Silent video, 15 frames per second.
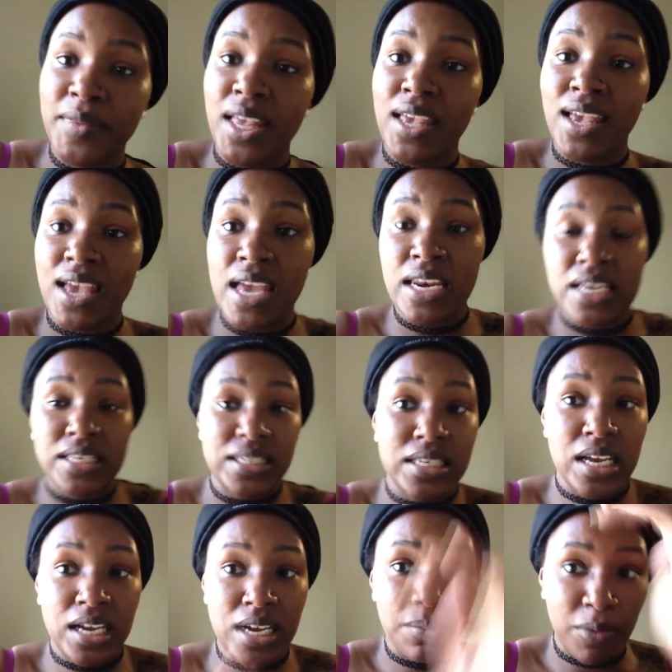and it did
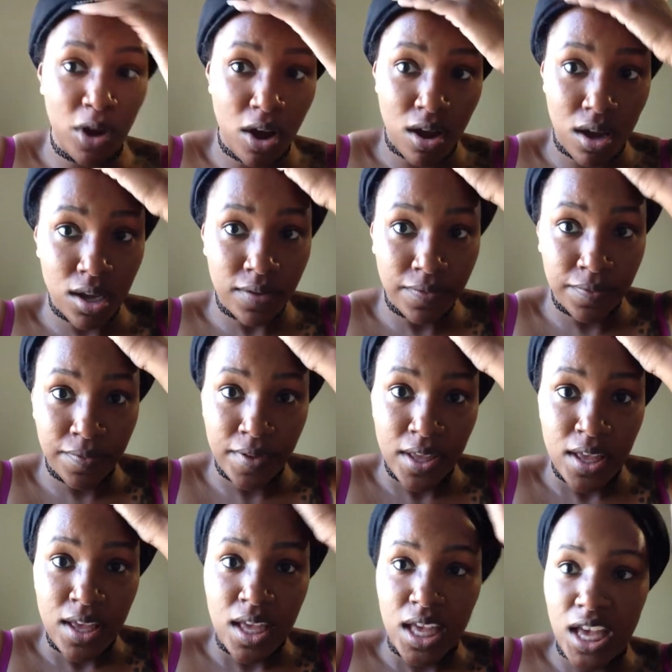not come off
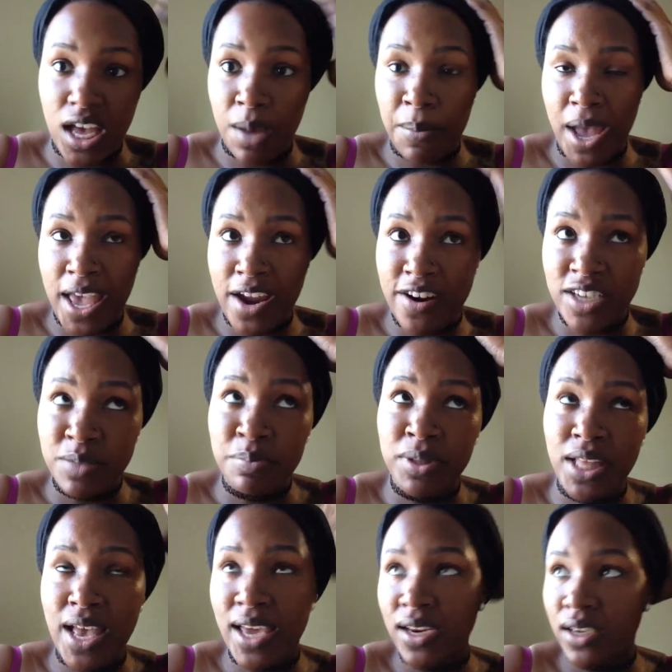um, my hair is
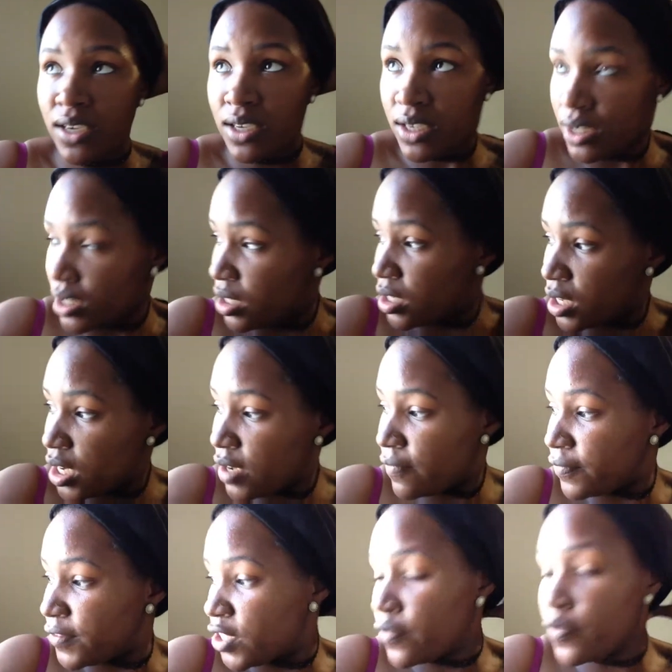plaited
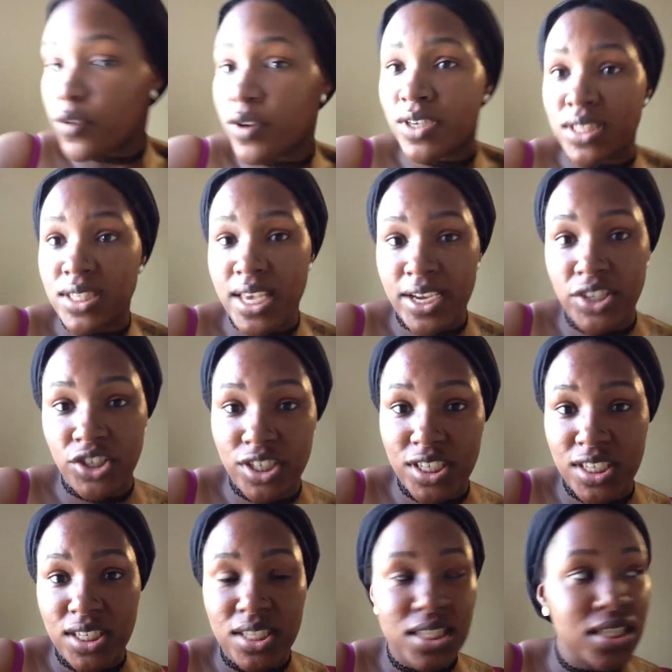into four
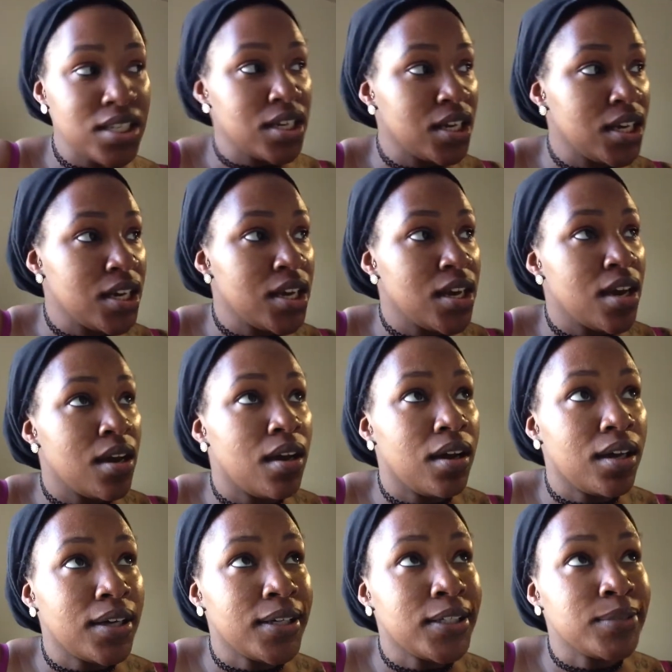sections
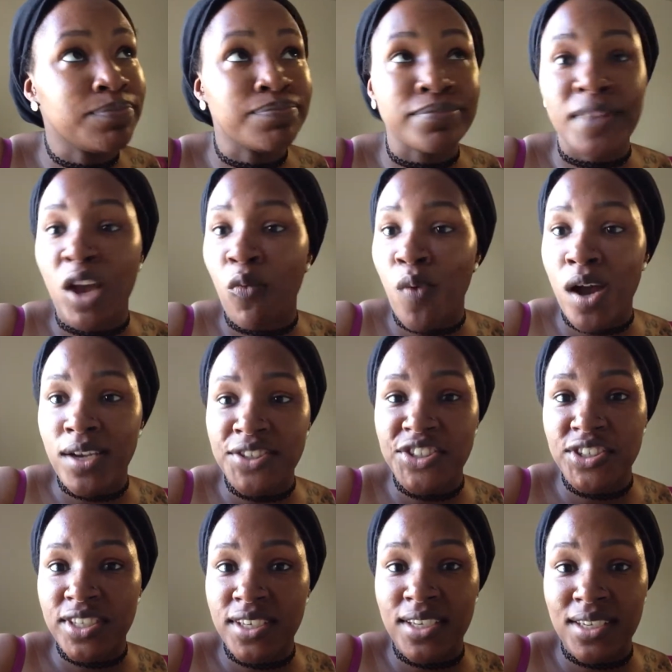um, I
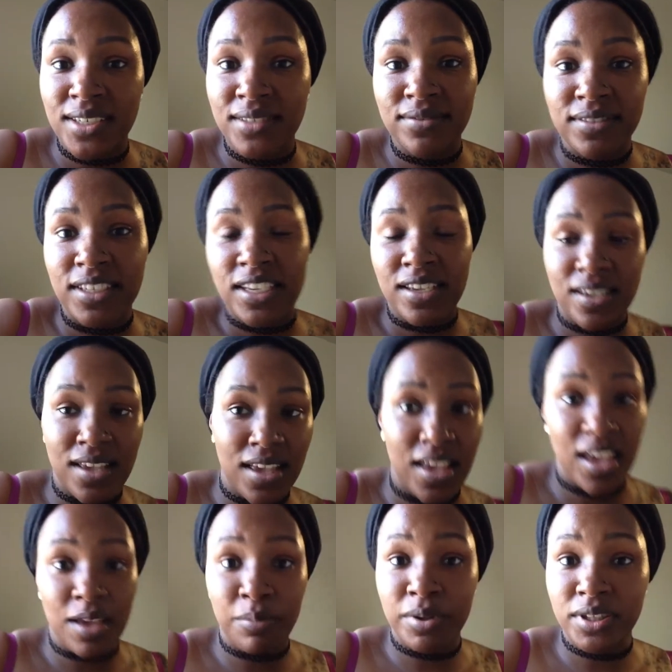washed it
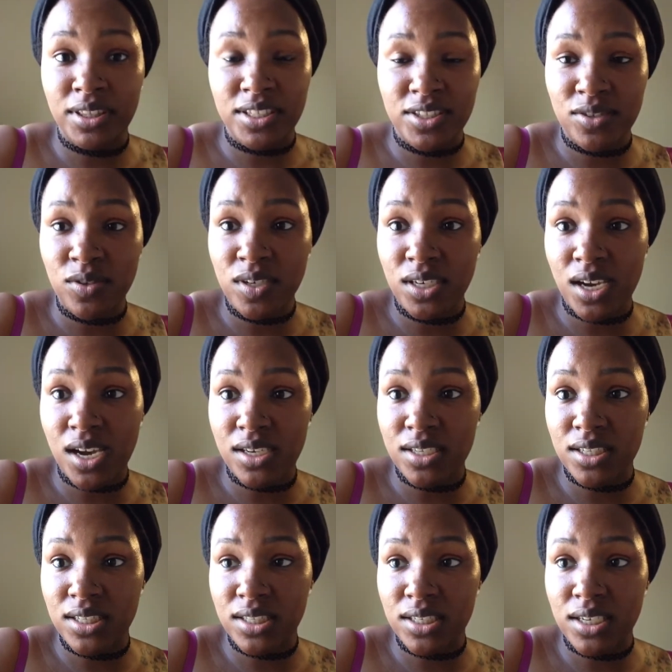and put this on,
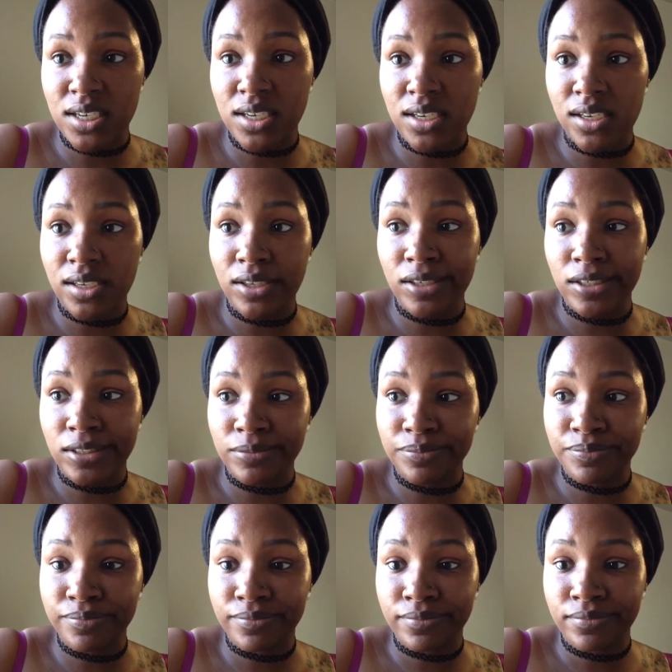honestly.
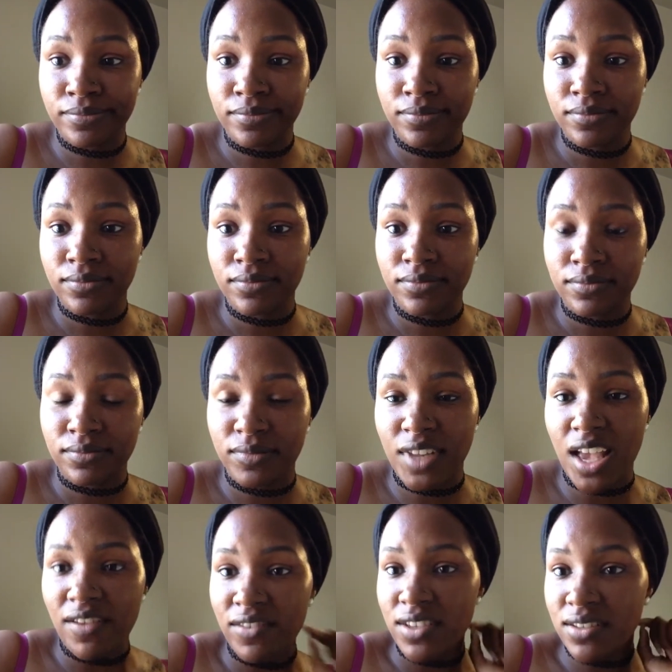Um, I
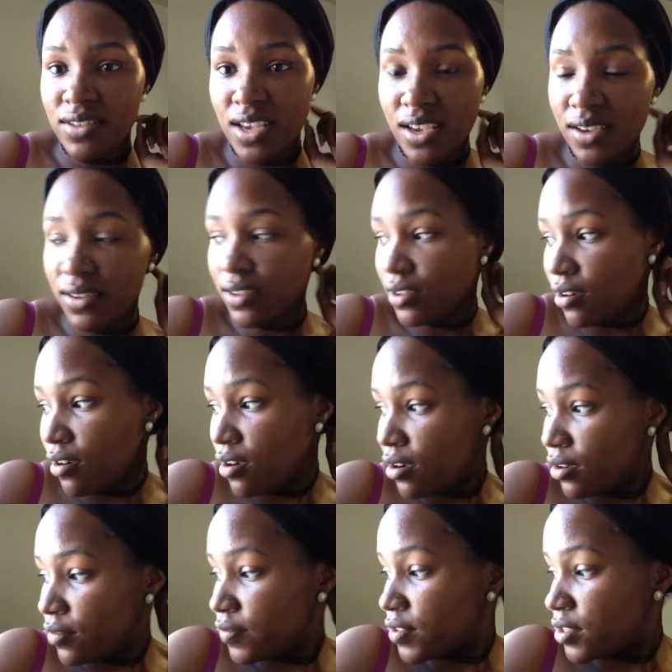haven't taken it
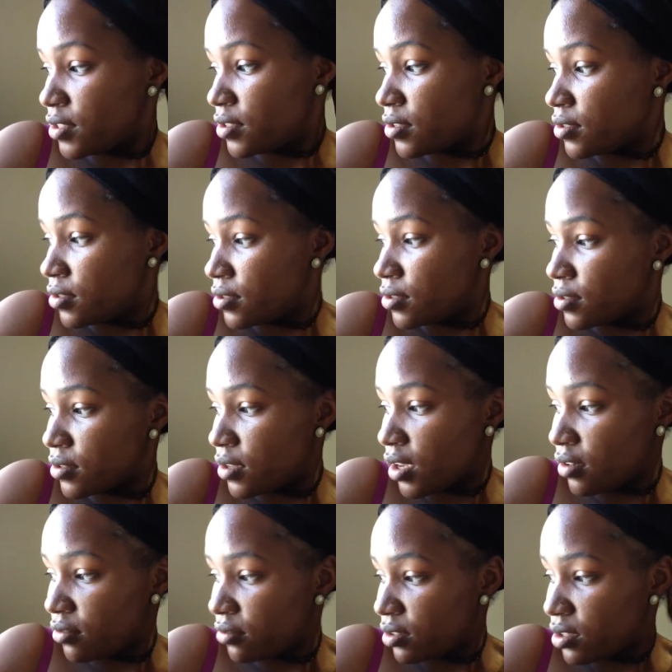off since, I
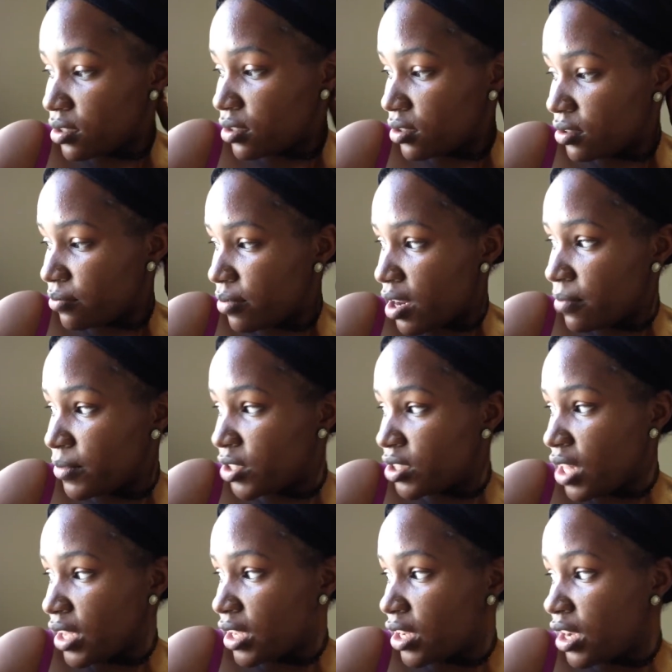don't think, probably just
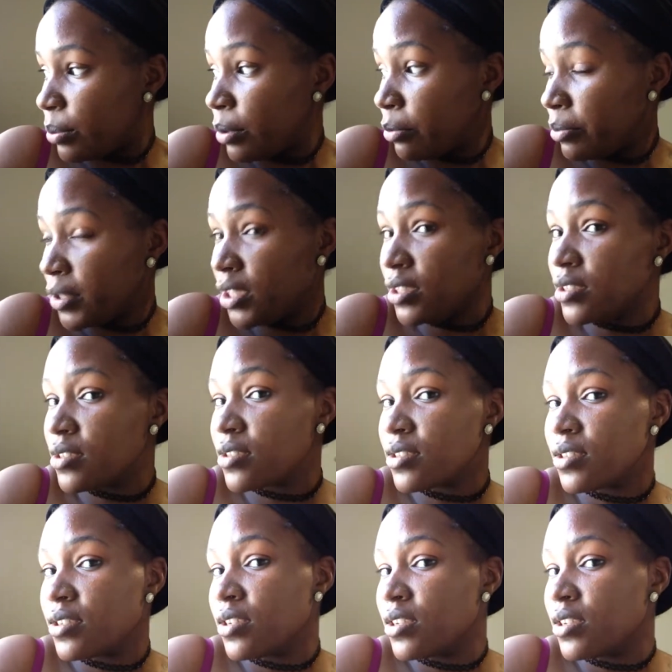like a couple minutes.